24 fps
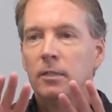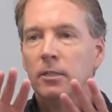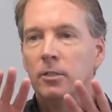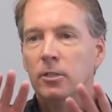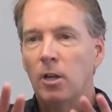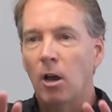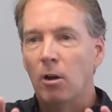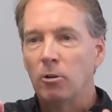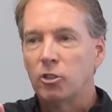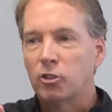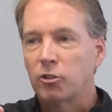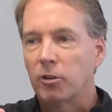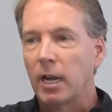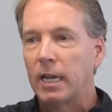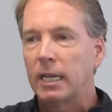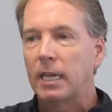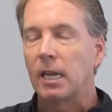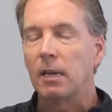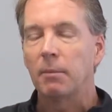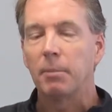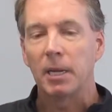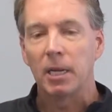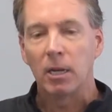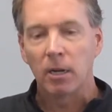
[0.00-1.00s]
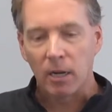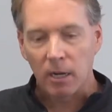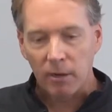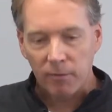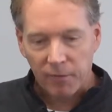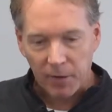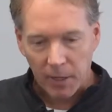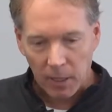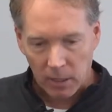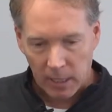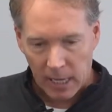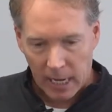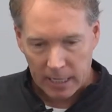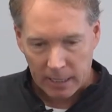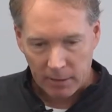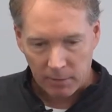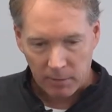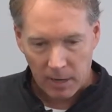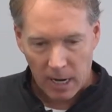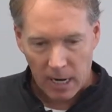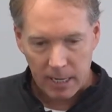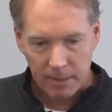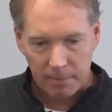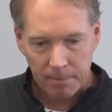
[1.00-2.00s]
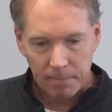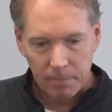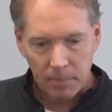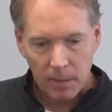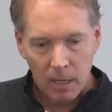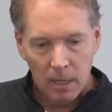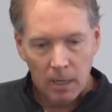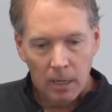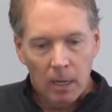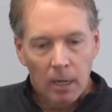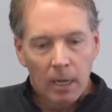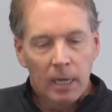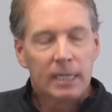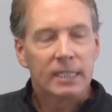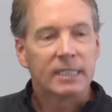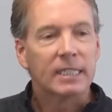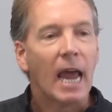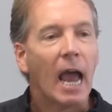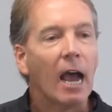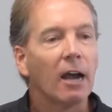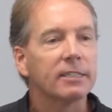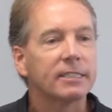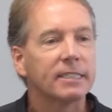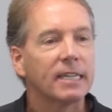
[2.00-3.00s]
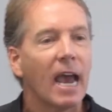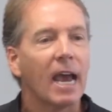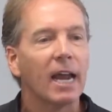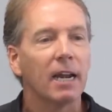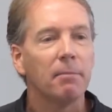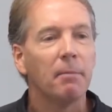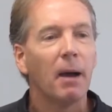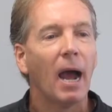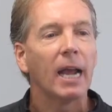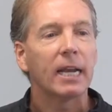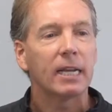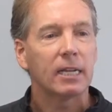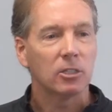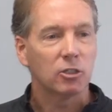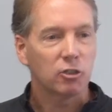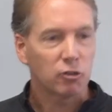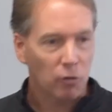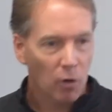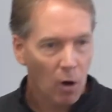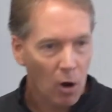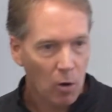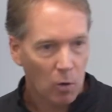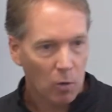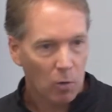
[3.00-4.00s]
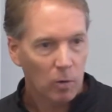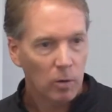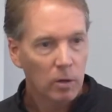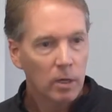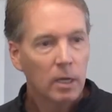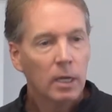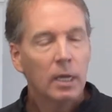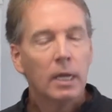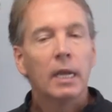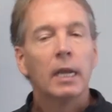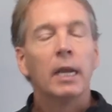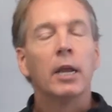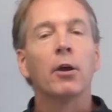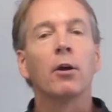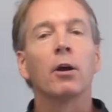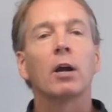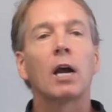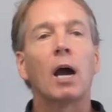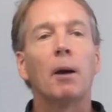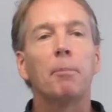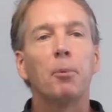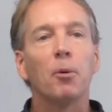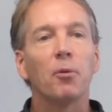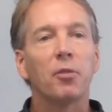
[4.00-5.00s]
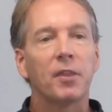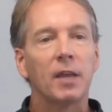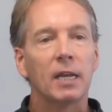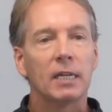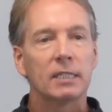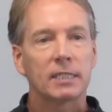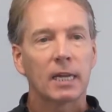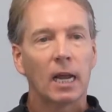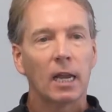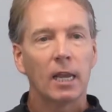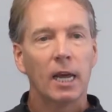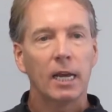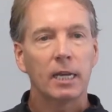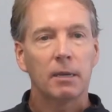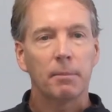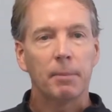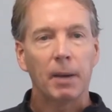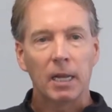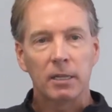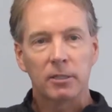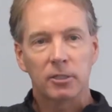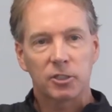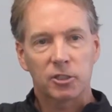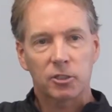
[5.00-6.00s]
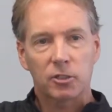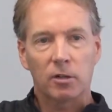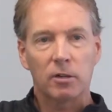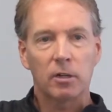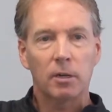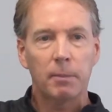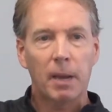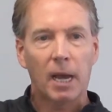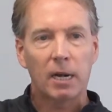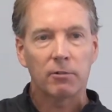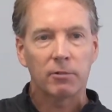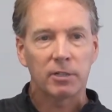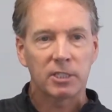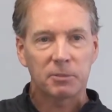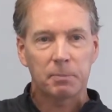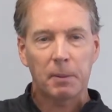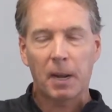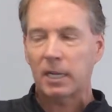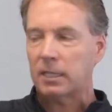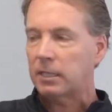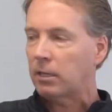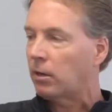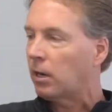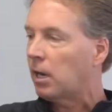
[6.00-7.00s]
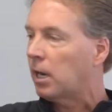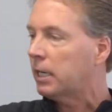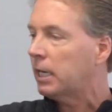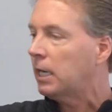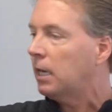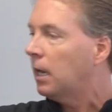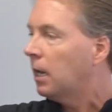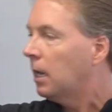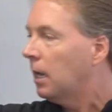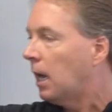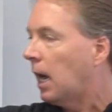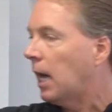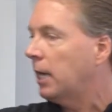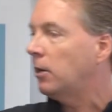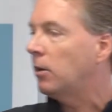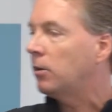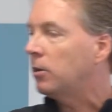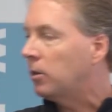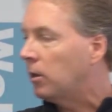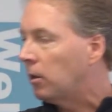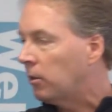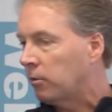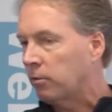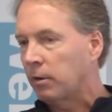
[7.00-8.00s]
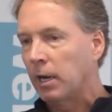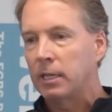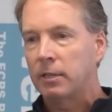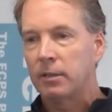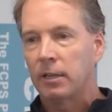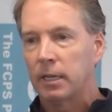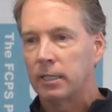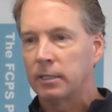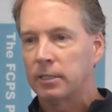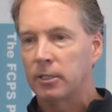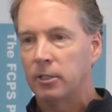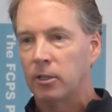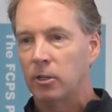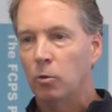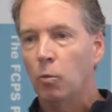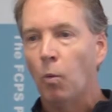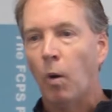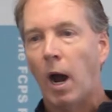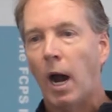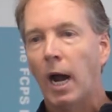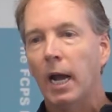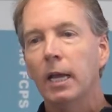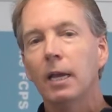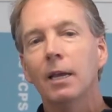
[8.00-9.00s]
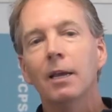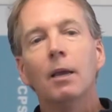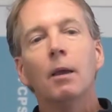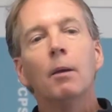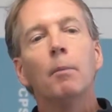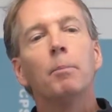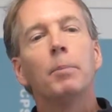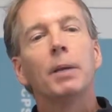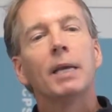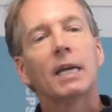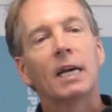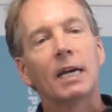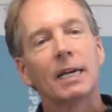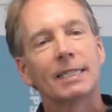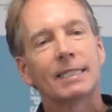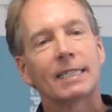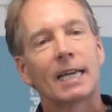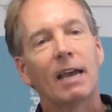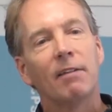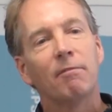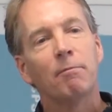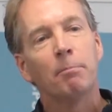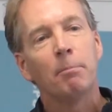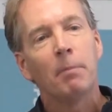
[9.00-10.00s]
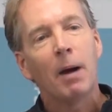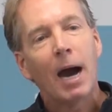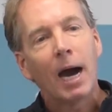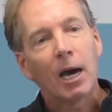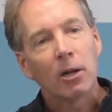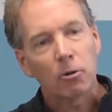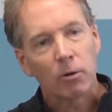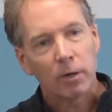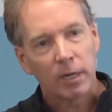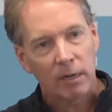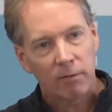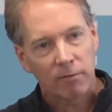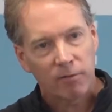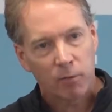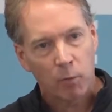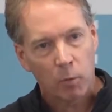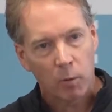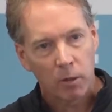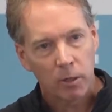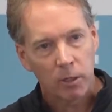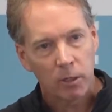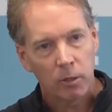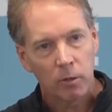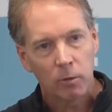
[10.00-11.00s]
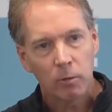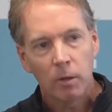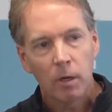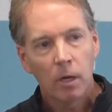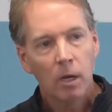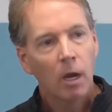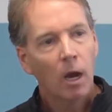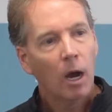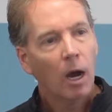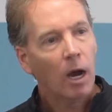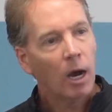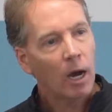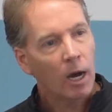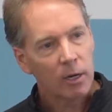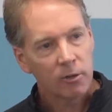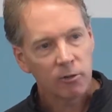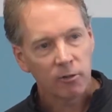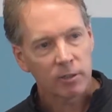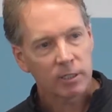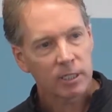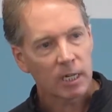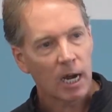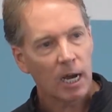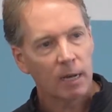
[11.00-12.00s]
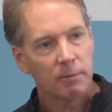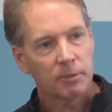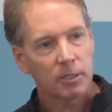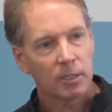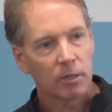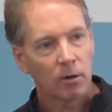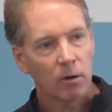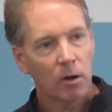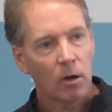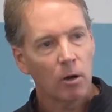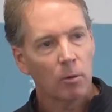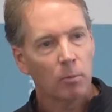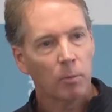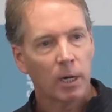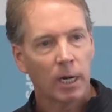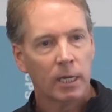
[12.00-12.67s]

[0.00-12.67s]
No drinking, but you're going to feel like it, right? Because now it's out of my control. Here are a couple things I like about certain amount of respect there, honey. I know you know the right thing to do. Why? Because I've modeled it for you a hundred times in our home.